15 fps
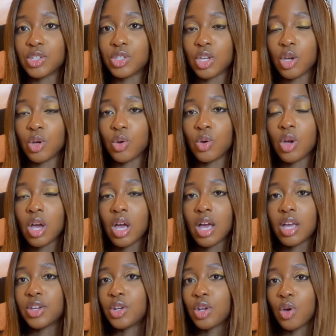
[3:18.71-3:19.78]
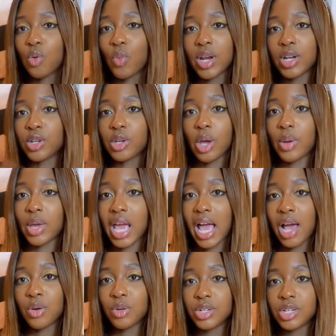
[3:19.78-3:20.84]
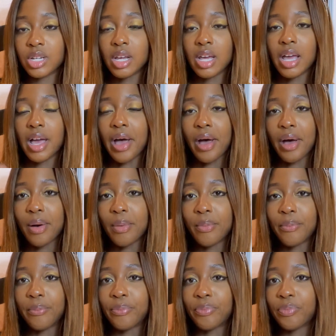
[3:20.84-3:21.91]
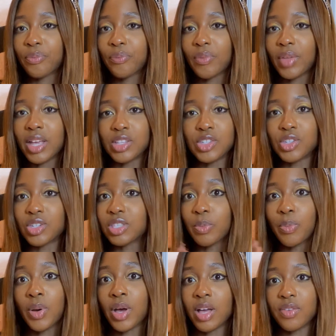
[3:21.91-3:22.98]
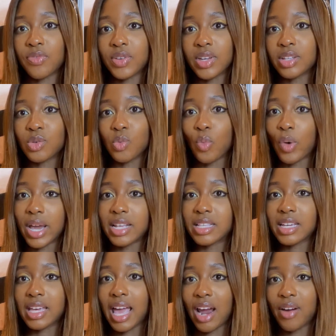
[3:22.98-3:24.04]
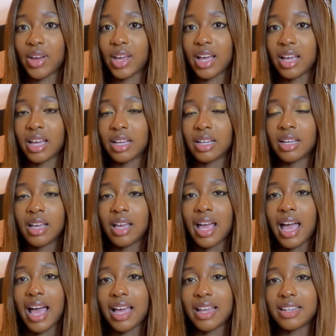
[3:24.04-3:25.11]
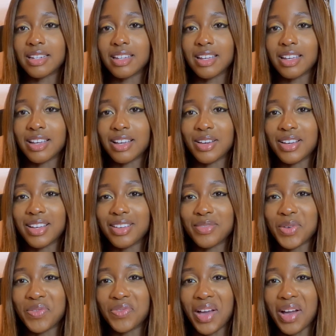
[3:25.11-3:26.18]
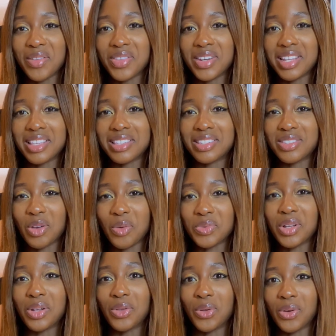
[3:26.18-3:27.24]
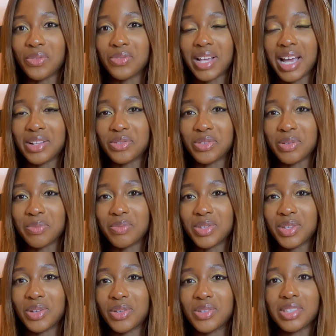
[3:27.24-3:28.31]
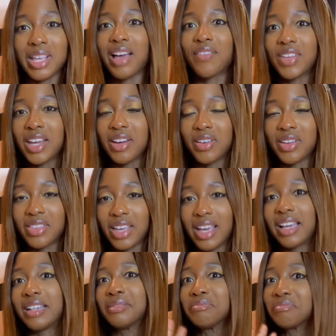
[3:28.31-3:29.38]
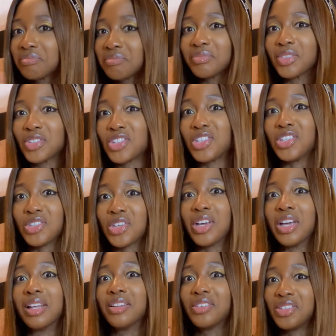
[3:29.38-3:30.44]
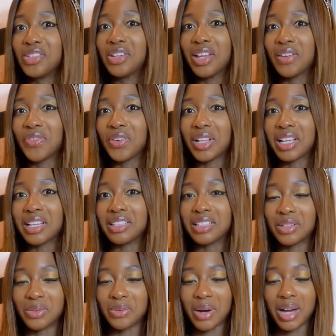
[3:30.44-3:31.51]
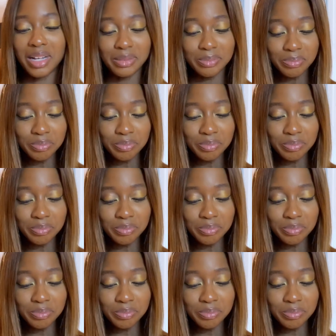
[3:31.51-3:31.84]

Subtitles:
So, you know, when going out, it's just the perfect way to carry her. And we found that it stopped a lot of tantrums. You know, just having her in there, she's good. She's good for like a little while.